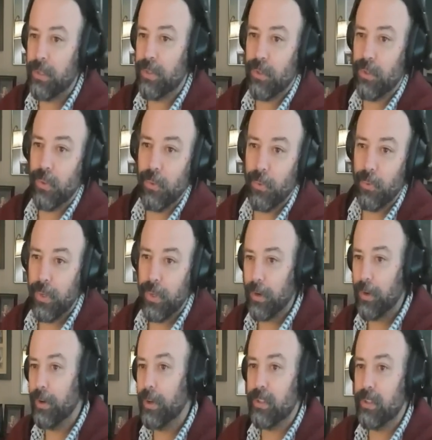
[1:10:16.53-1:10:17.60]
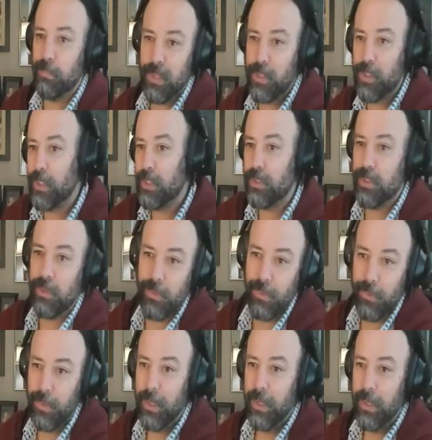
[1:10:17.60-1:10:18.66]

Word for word: to gear it, to pitch it to,